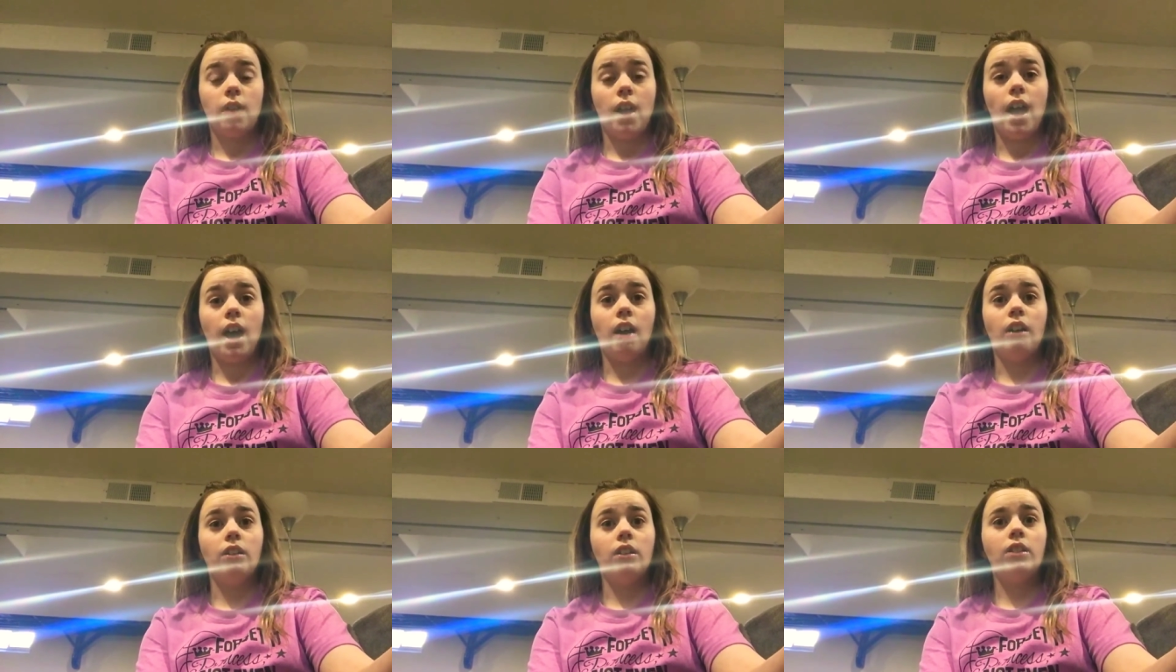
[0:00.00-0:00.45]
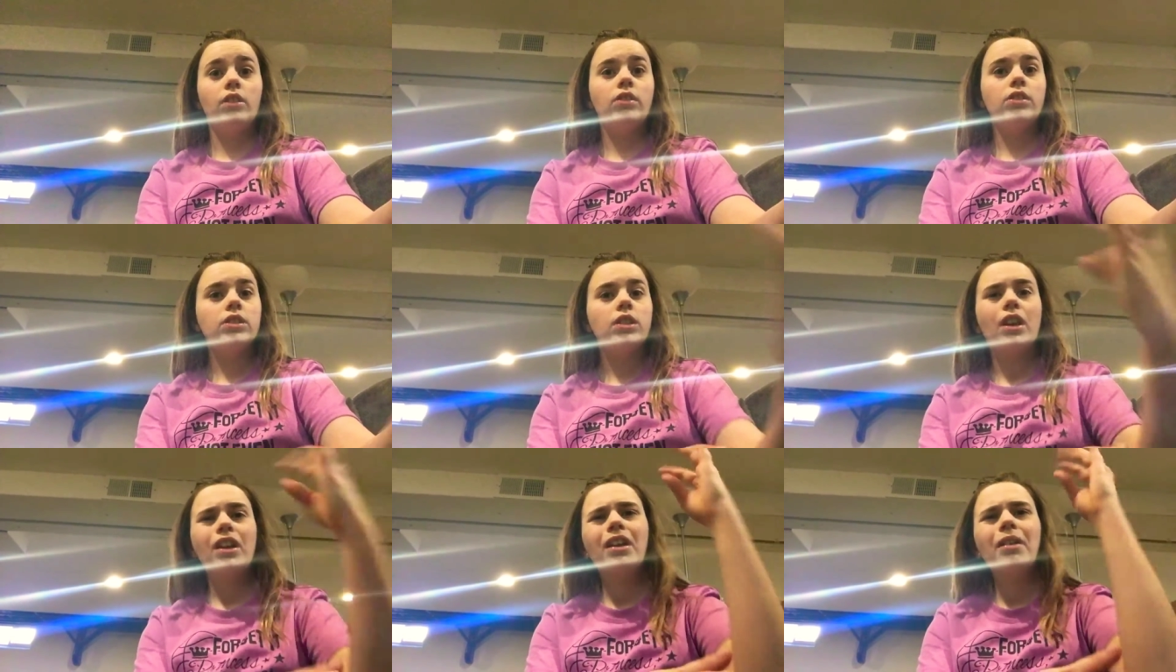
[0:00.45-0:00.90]
Wow, you
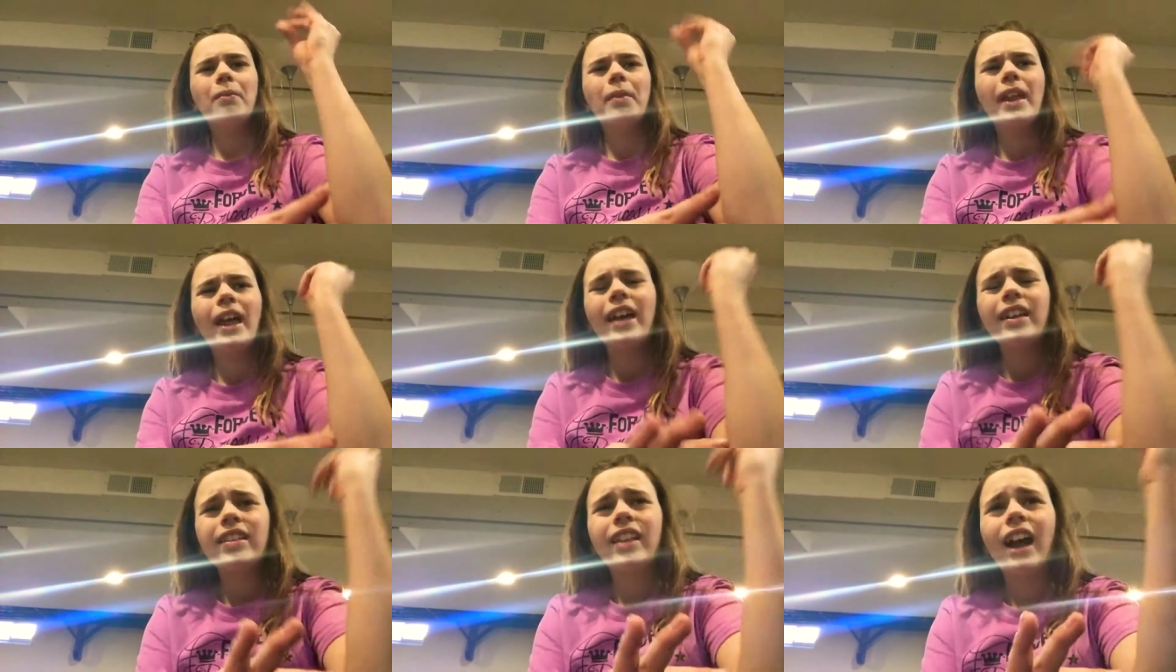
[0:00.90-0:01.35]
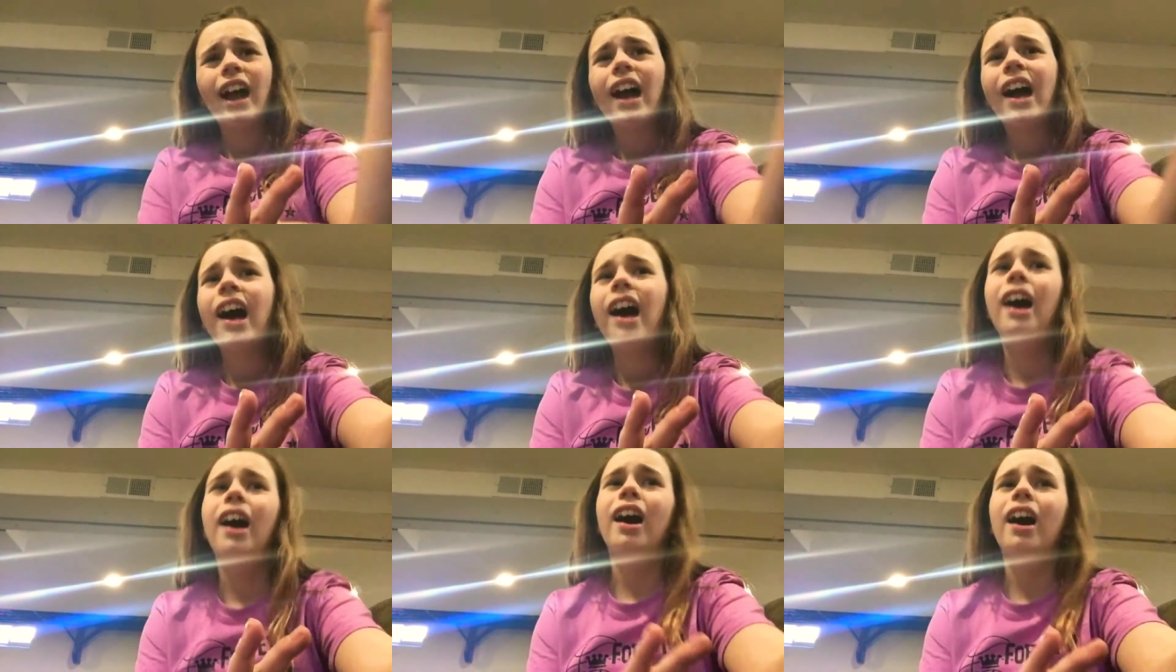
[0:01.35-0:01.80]
wanna talk to me like that?
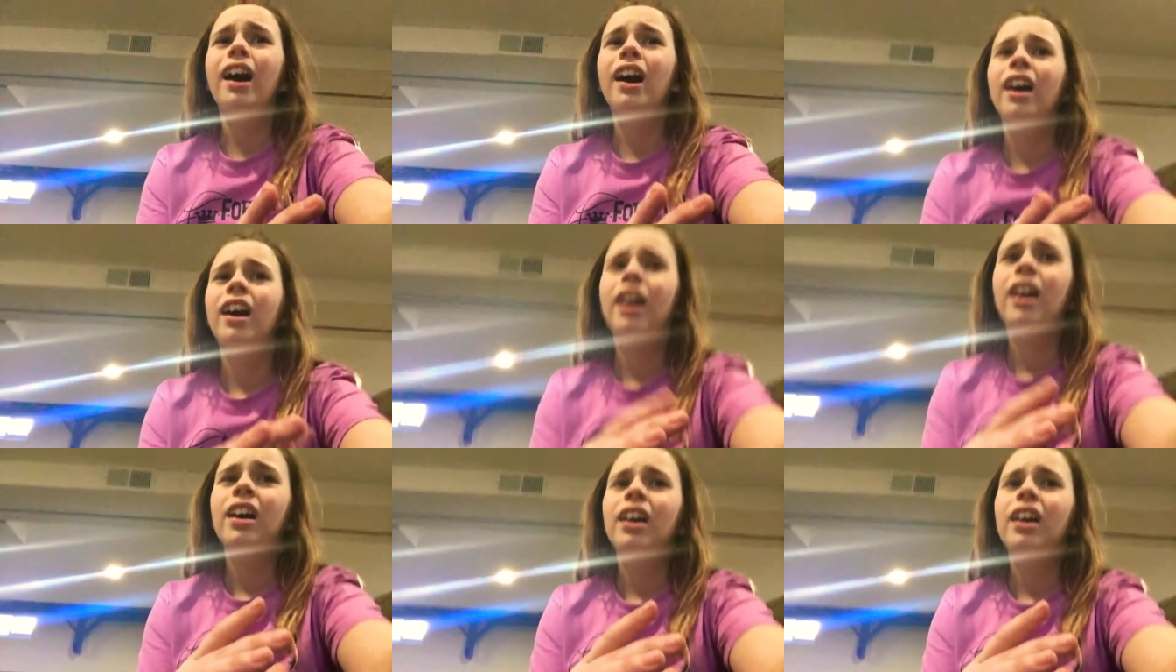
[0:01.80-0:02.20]
Huh.